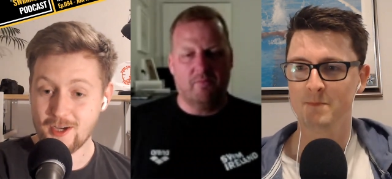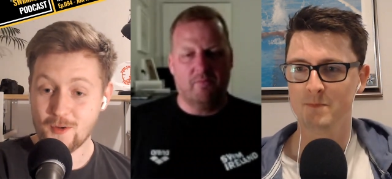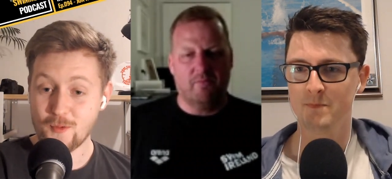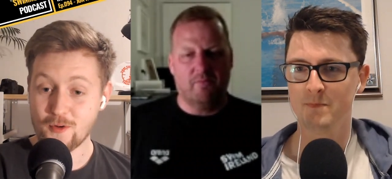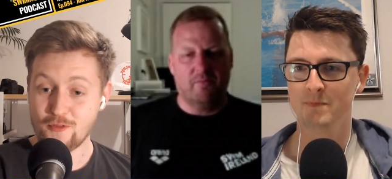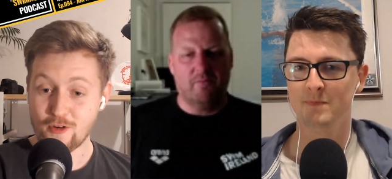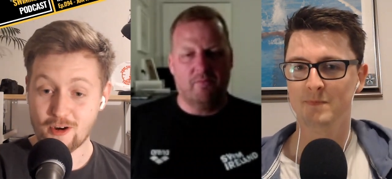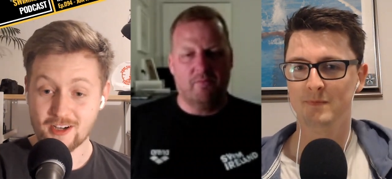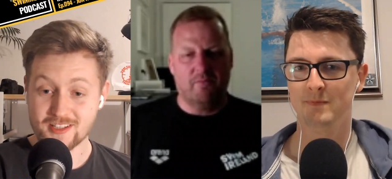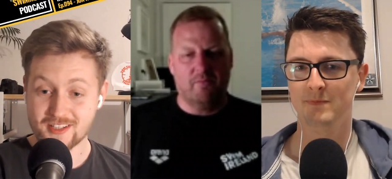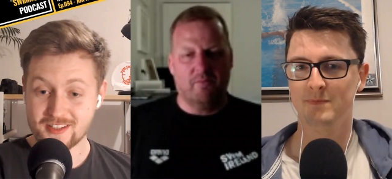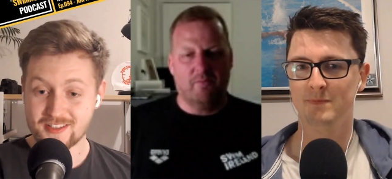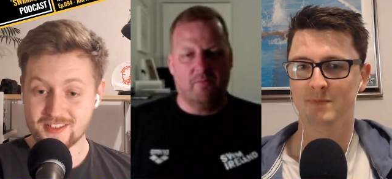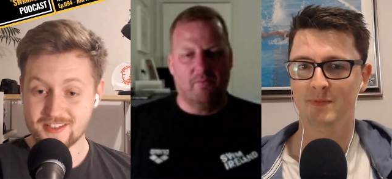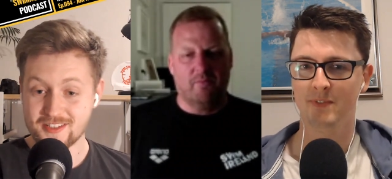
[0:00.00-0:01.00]
Speaker 1: we're very
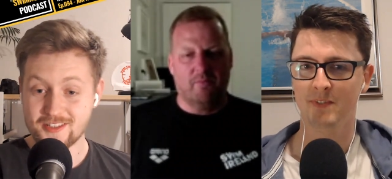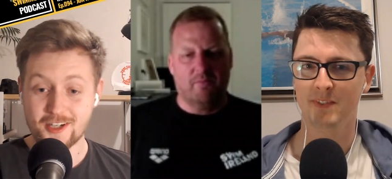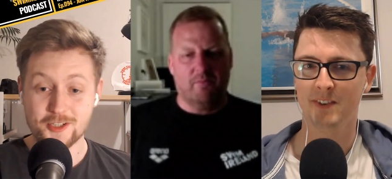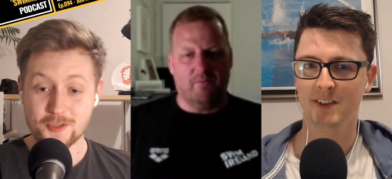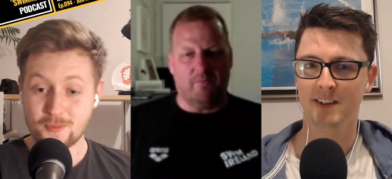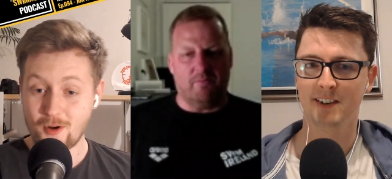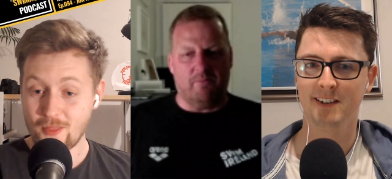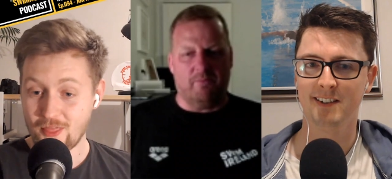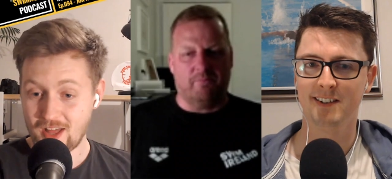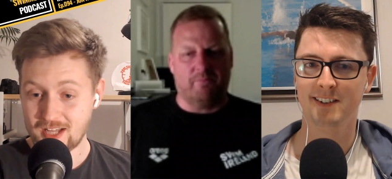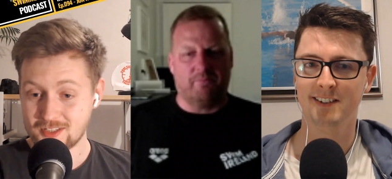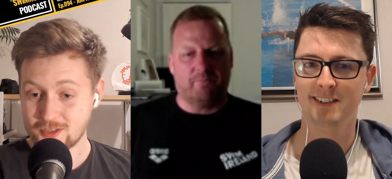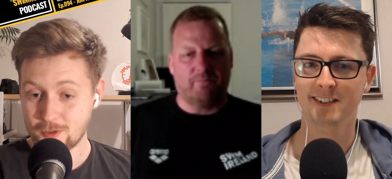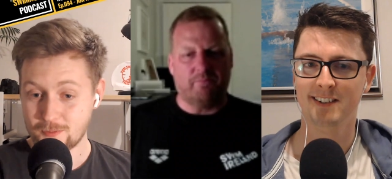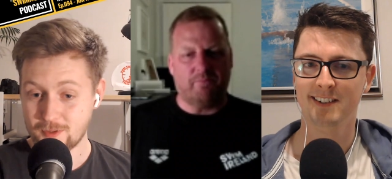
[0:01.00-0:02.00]
excited to touch upon
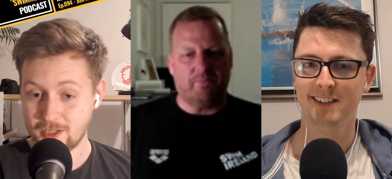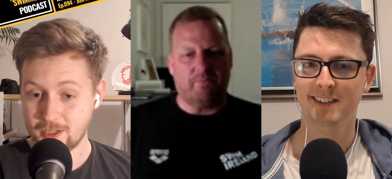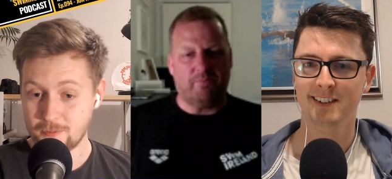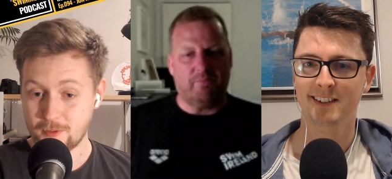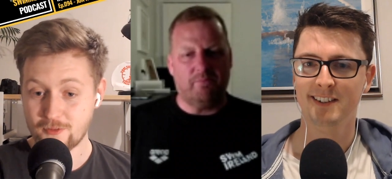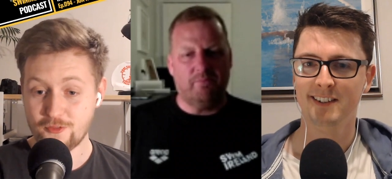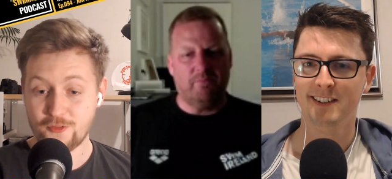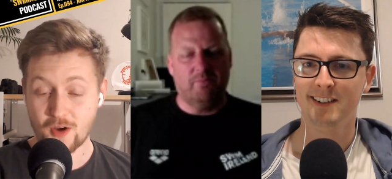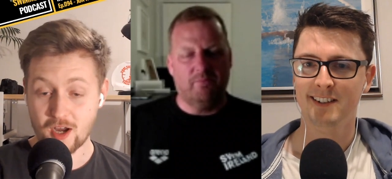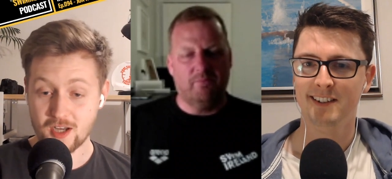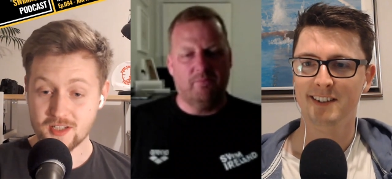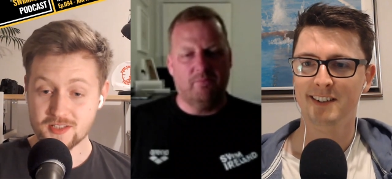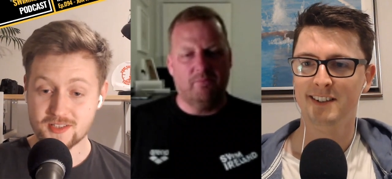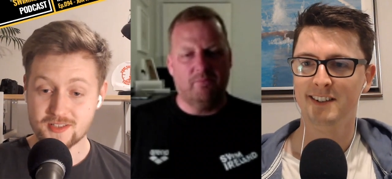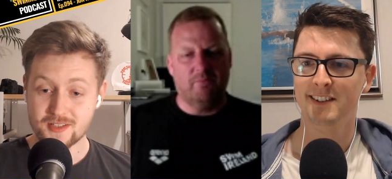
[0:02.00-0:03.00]
that topic. But
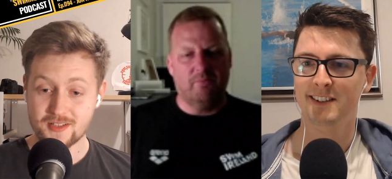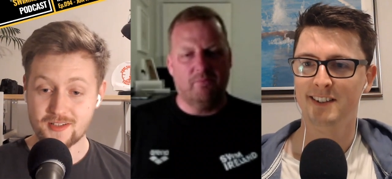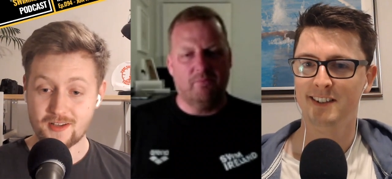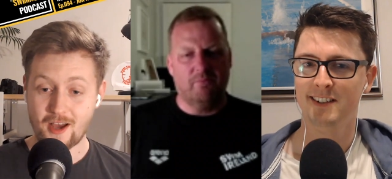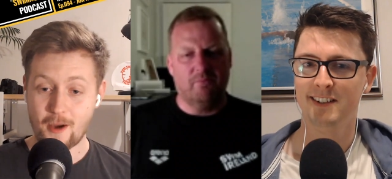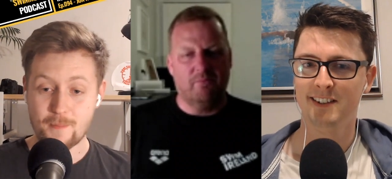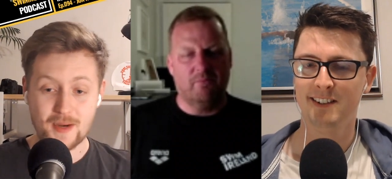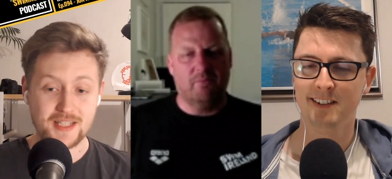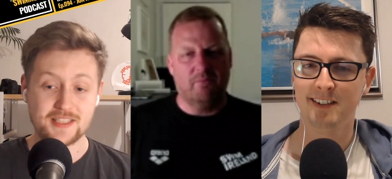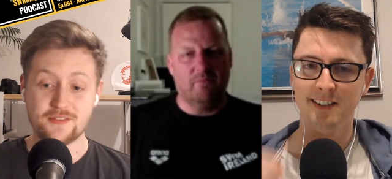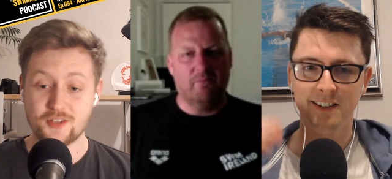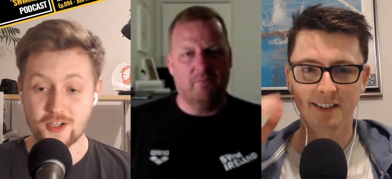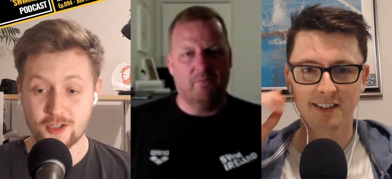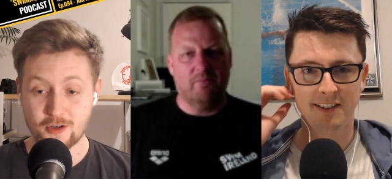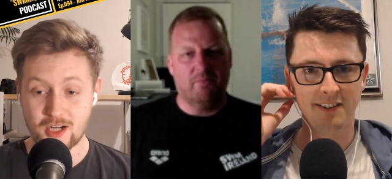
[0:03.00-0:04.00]
first, a
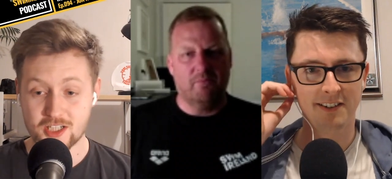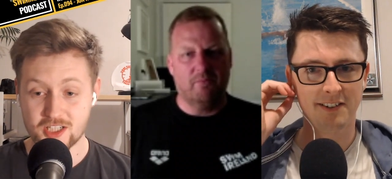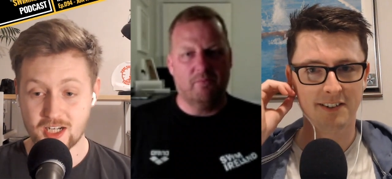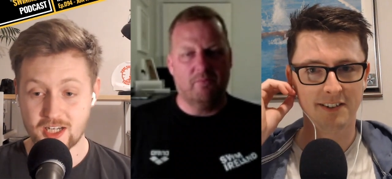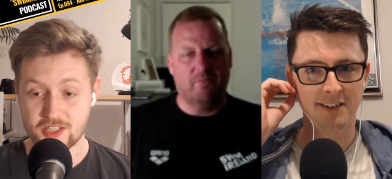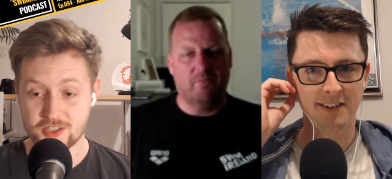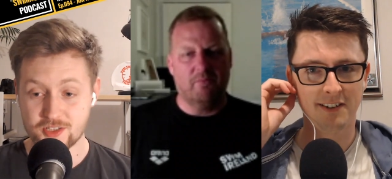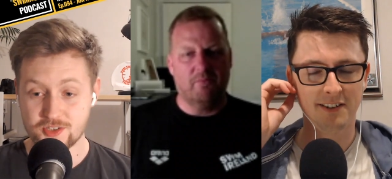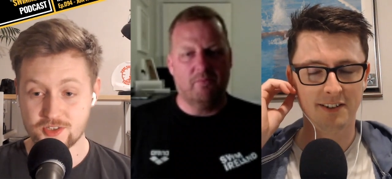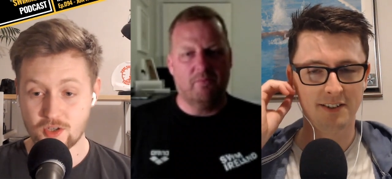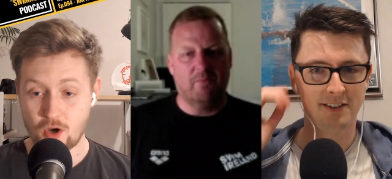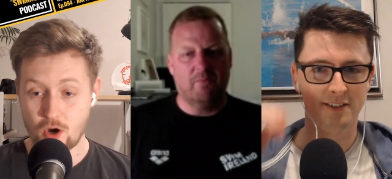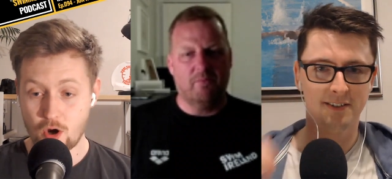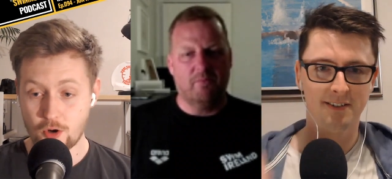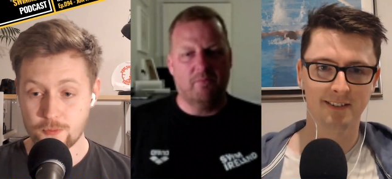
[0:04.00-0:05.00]
massive congratulations
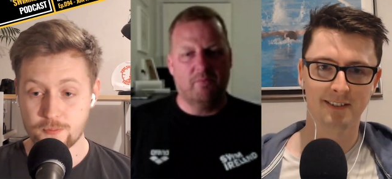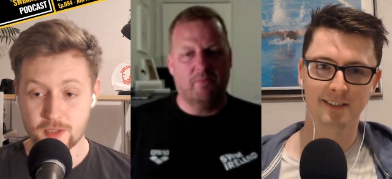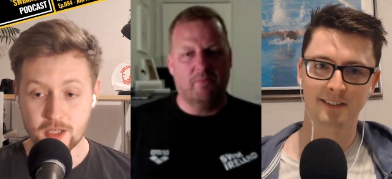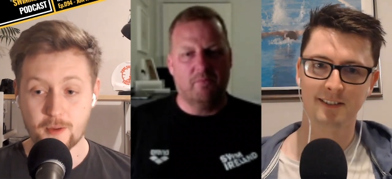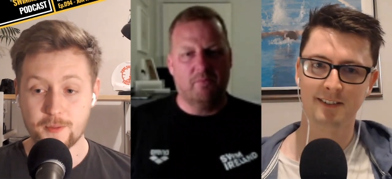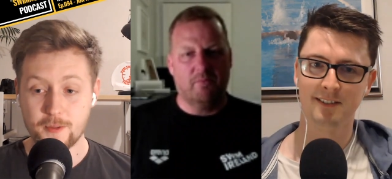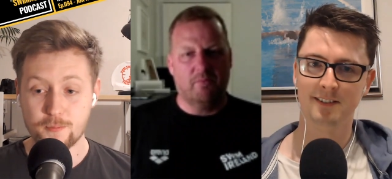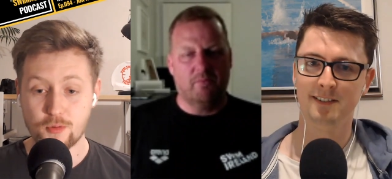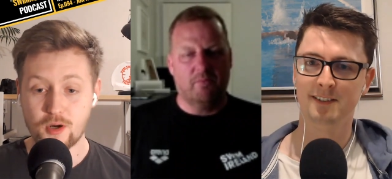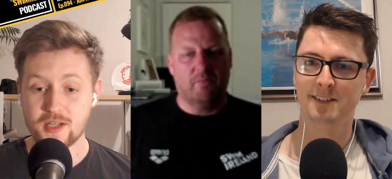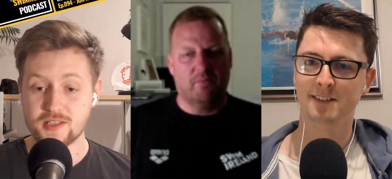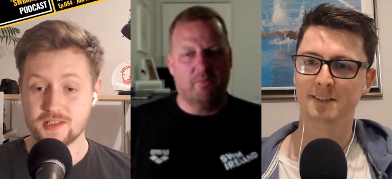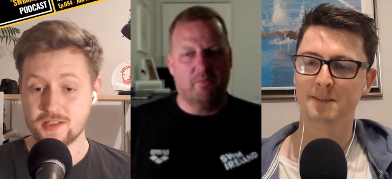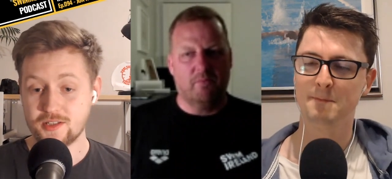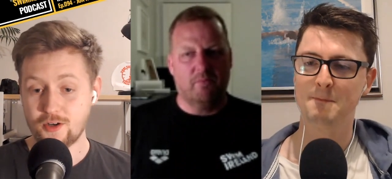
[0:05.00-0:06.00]
on becoming
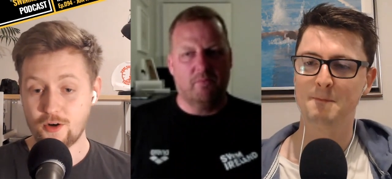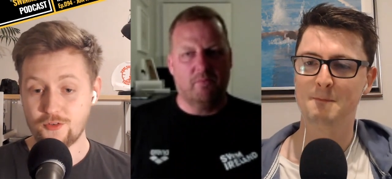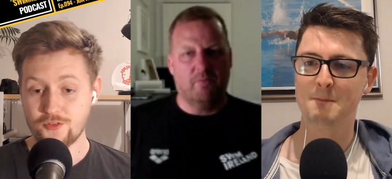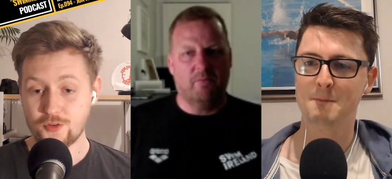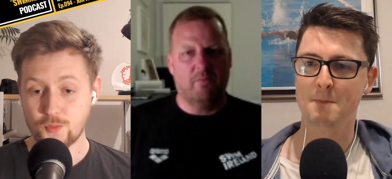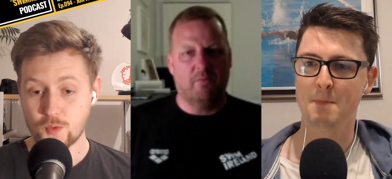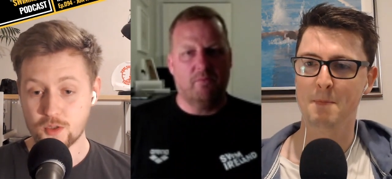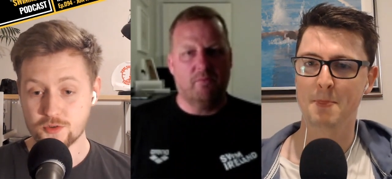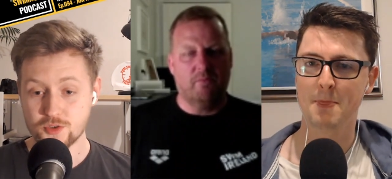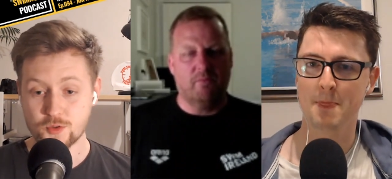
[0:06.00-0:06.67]
president of the World